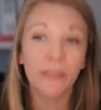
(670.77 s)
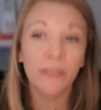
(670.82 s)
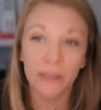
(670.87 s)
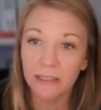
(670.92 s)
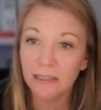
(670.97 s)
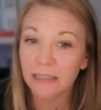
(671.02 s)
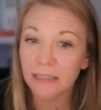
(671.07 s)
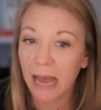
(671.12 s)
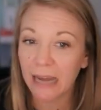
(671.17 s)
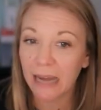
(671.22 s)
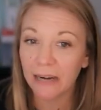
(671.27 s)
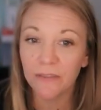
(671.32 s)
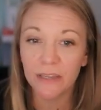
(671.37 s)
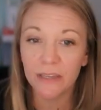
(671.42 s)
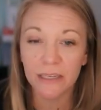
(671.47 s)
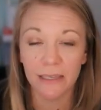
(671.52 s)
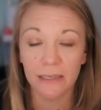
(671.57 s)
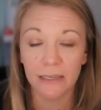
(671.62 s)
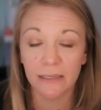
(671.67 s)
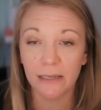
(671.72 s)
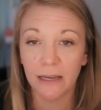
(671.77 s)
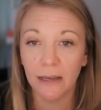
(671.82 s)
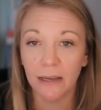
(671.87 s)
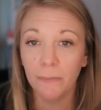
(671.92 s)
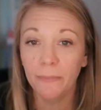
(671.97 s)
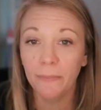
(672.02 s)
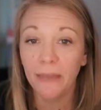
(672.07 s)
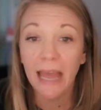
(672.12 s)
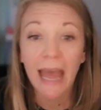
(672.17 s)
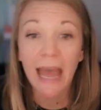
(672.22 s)
inside of the
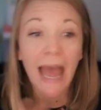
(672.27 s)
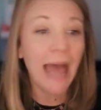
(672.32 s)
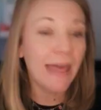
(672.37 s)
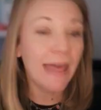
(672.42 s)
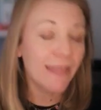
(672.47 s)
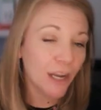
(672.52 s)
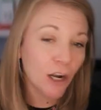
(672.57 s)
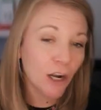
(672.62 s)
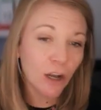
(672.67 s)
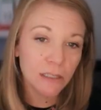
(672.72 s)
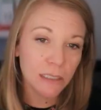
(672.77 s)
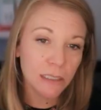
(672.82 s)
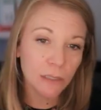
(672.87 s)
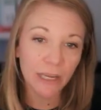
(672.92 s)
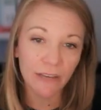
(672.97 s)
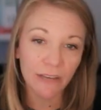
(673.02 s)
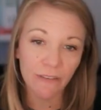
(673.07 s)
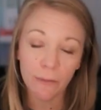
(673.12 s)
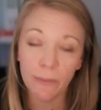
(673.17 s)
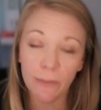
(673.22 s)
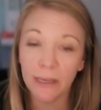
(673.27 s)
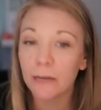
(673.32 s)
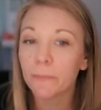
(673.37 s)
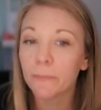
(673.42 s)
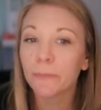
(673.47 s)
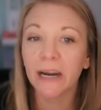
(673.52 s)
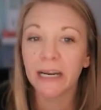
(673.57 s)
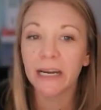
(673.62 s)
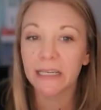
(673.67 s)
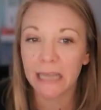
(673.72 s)
system, and then also giving me a
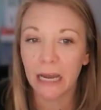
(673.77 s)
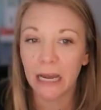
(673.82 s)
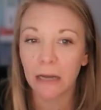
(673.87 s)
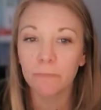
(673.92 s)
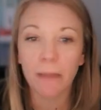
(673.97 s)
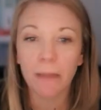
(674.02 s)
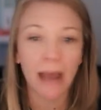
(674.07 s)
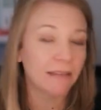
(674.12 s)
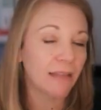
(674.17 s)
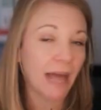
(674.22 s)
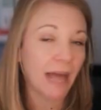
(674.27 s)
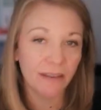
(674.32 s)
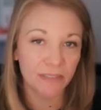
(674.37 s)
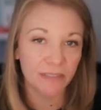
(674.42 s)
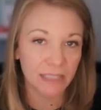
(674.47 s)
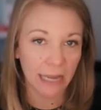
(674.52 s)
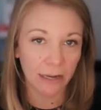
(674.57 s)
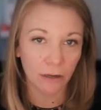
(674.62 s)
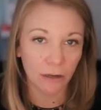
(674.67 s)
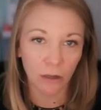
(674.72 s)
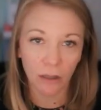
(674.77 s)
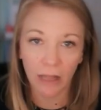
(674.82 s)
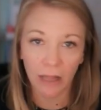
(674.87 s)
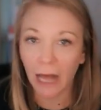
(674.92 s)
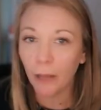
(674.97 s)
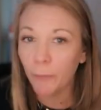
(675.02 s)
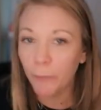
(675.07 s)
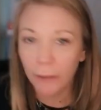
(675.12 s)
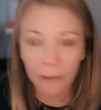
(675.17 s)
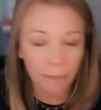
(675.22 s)
breakdown by life cycle,
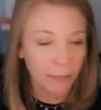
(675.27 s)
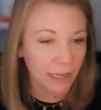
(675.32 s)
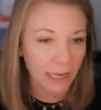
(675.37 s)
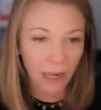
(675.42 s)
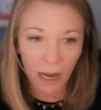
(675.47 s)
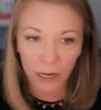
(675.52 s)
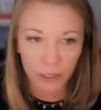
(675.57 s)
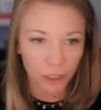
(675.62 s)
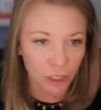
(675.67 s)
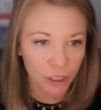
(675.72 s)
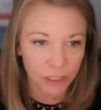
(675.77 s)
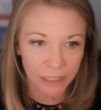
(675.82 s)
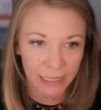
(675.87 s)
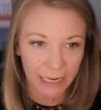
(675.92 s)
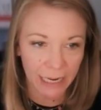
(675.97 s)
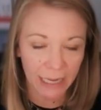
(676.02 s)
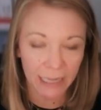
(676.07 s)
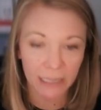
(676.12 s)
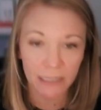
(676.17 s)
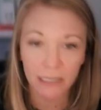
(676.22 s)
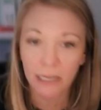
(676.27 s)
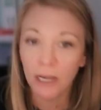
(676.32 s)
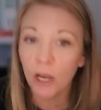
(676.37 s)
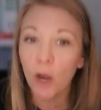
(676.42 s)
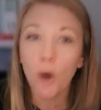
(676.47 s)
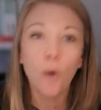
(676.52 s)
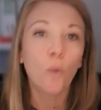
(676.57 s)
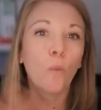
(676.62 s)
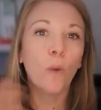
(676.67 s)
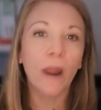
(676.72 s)
helping me understand
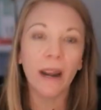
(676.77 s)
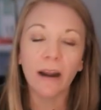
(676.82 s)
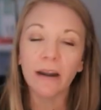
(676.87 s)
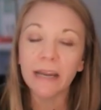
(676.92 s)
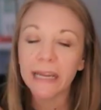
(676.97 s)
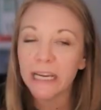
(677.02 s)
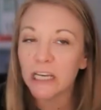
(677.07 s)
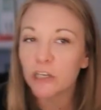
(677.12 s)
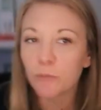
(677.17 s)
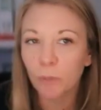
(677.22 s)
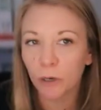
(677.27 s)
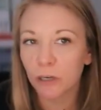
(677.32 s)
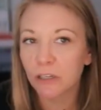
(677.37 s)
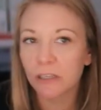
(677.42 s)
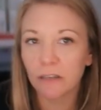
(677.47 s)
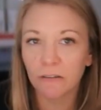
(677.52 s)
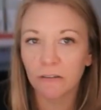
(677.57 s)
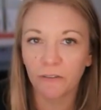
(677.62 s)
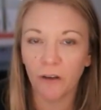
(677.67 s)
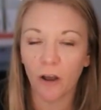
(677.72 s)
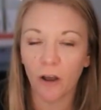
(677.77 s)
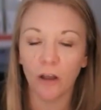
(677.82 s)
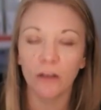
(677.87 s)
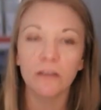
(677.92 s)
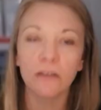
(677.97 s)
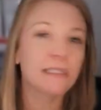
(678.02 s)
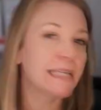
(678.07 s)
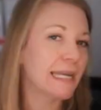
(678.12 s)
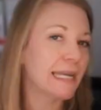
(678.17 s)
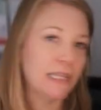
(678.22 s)
where each person
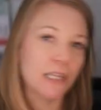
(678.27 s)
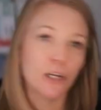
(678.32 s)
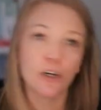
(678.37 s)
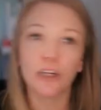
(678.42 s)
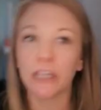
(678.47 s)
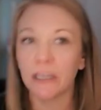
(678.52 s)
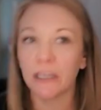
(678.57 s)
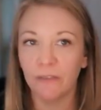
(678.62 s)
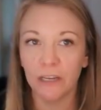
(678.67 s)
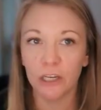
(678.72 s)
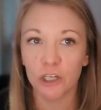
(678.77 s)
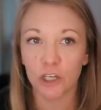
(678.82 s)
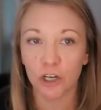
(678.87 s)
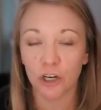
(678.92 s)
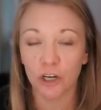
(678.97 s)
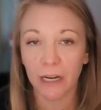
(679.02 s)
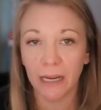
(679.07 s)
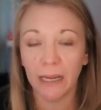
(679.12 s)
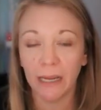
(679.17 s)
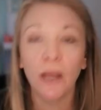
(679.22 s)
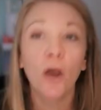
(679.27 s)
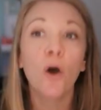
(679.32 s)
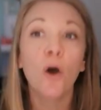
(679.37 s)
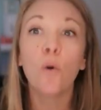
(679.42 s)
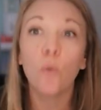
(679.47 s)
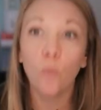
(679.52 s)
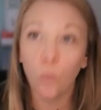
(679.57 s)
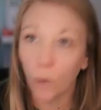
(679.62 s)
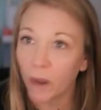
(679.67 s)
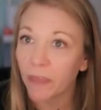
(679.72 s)
falls in their giving journey
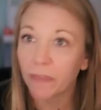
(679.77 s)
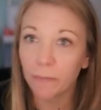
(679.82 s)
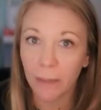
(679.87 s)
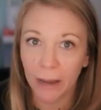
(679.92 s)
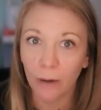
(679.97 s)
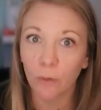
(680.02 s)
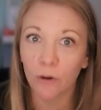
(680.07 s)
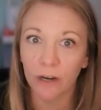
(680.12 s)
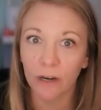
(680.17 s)
with my